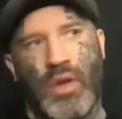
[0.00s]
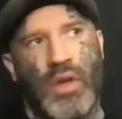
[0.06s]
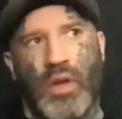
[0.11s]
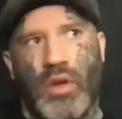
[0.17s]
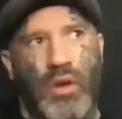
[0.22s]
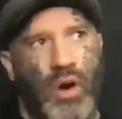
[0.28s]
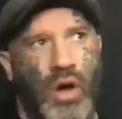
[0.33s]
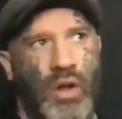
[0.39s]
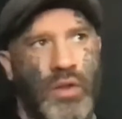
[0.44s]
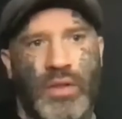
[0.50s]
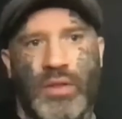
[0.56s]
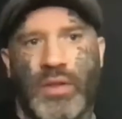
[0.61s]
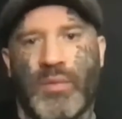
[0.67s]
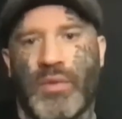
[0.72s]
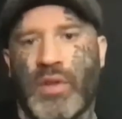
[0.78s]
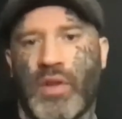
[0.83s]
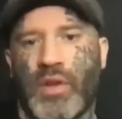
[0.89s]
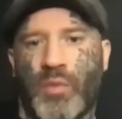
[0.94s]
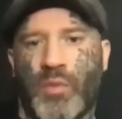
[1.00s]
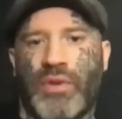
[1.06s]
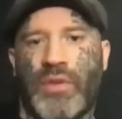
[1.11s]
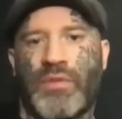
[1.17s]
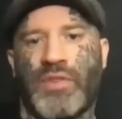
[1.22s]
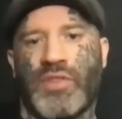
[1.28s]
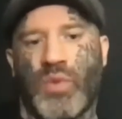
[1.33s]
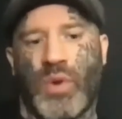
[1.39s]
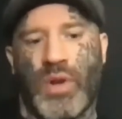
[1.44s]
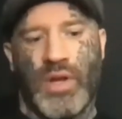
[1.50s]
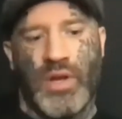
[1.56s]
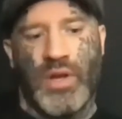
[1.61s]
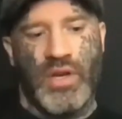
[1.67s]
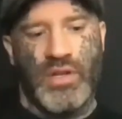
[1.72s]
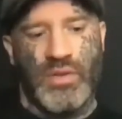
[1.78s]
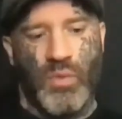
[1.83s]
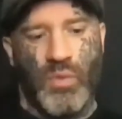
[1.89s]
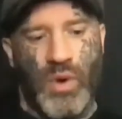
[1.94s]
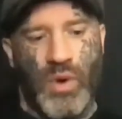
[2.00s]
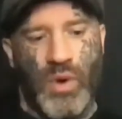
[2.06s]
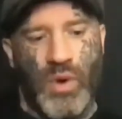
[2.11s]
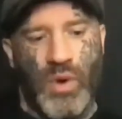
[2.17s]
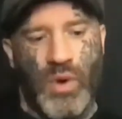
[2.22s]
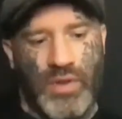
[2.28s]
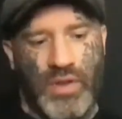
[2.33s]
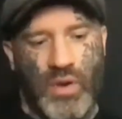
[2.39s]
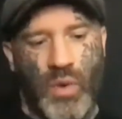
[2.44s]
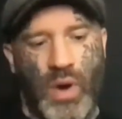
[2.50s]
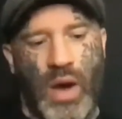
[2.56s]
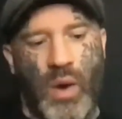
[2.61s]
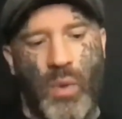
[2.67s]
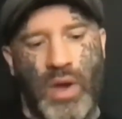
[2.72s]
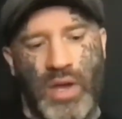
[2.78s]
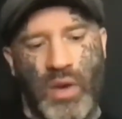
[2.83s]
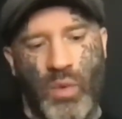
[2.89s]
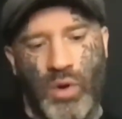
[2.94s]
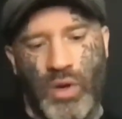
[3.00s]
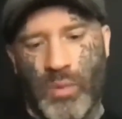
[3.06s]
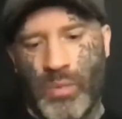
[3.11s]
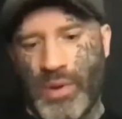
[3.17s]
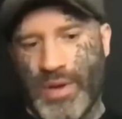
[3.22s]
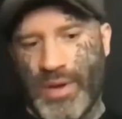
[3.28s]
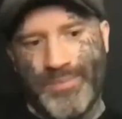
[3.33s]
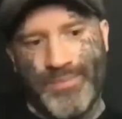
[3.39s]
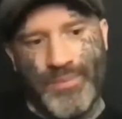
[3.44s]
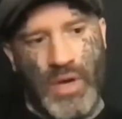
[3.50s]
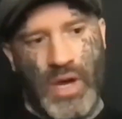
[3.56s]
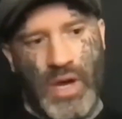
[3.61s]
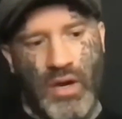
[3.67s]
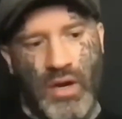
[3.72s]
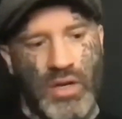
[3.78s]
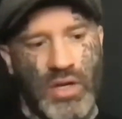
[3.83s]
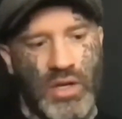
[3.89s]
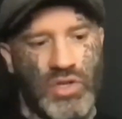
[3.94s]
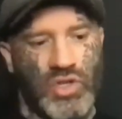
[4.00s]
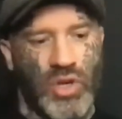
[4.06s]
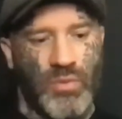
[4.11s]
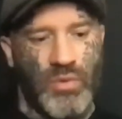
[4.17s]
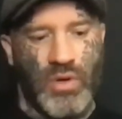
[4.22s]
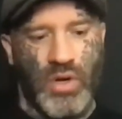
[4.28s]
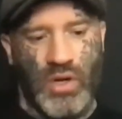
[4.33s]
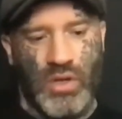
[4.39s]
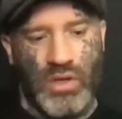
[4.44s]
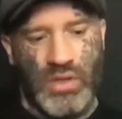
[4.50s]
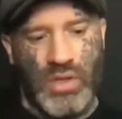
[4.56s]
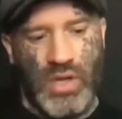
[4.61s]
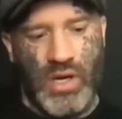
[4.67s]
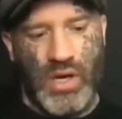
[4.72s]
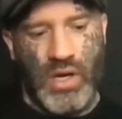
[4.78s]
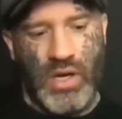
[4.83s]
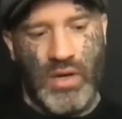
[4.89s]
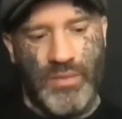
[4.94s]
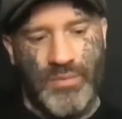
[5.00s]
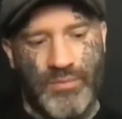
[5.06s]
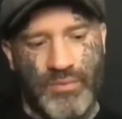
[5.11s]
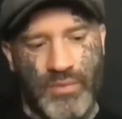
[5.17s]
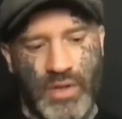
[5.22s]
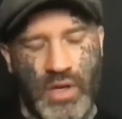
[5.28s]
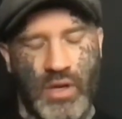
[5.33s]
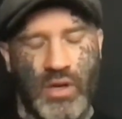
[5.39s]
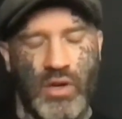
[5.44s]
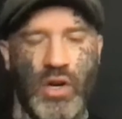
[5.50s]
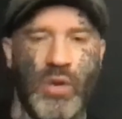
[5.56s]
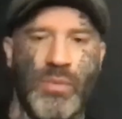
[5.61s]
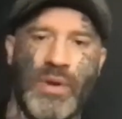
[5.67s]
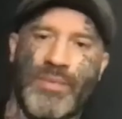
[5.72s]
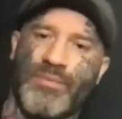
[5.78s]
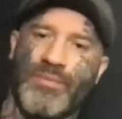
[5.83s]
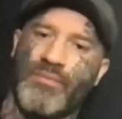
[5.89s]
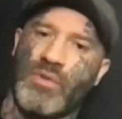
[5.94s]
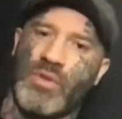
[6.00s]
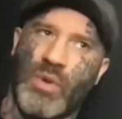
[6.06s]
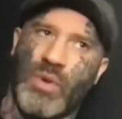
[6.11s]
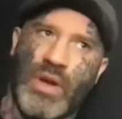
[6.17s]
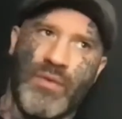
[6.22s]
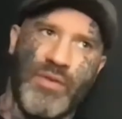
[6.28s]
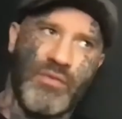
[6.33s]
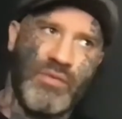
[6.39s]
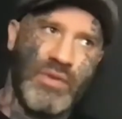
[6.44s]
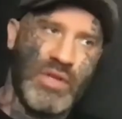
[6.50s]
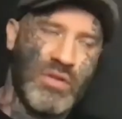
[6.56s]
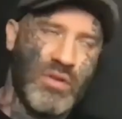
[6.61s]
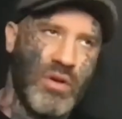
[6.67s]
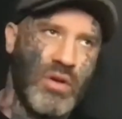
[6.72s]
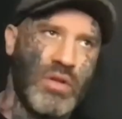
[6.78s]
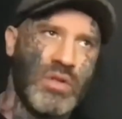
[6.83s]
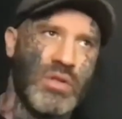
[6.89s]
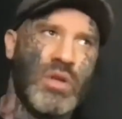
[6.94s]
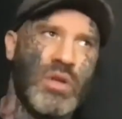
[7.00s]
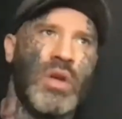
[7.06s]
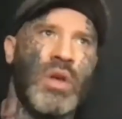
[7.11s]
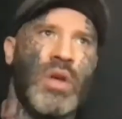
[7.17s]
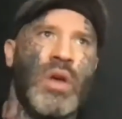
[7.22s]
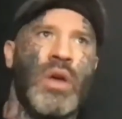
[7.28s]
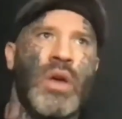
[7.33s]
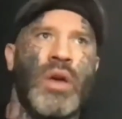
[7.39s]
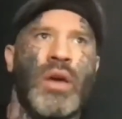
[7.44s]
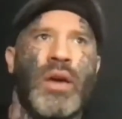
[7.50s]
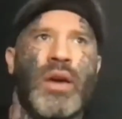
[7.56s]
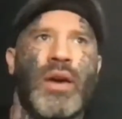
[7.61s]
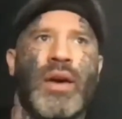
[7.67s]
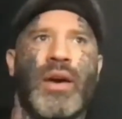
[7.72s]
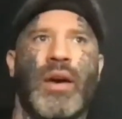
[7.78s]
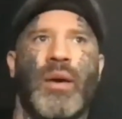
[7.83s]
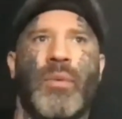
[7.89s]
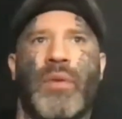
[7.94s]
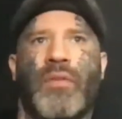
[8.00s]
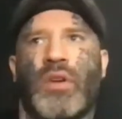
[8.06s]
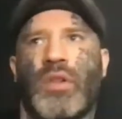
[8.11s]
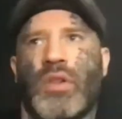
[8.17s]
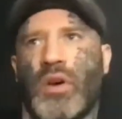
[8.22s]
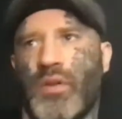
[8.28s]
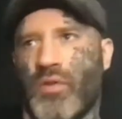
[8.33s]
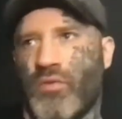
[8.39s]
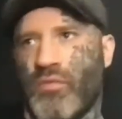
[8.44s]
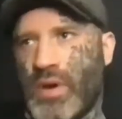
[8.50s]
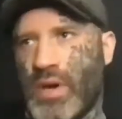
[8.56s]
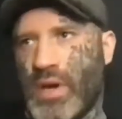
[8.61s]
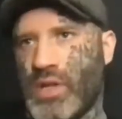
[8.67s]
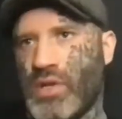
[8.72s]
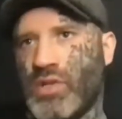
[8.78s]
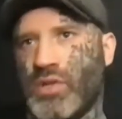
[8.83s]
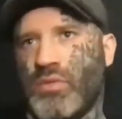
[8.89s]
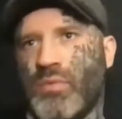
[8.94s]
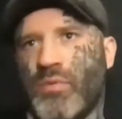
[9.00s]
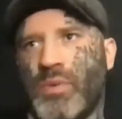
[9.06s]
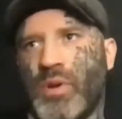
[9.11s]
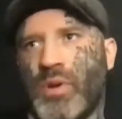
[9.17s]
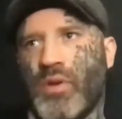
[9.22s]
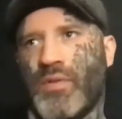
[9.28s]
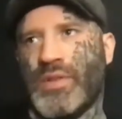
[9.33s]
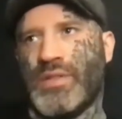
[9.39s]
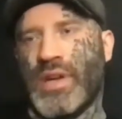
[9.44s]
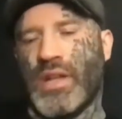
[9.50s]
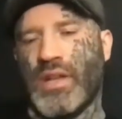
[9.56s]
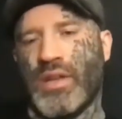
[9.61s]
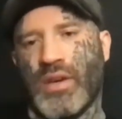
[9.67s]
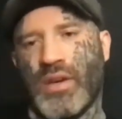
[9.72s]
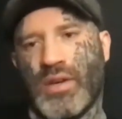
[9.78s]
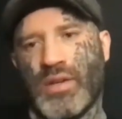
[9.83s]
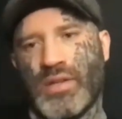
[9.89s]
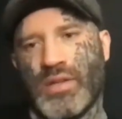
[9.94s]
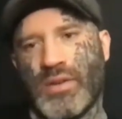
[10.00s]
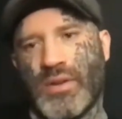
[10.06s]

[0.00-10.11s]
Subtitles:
on the the previous 20 years and whether you are where you want to be. I own a shop called King Koby, so we have 3 stores. We have a clothing range. We've been going for 10 years.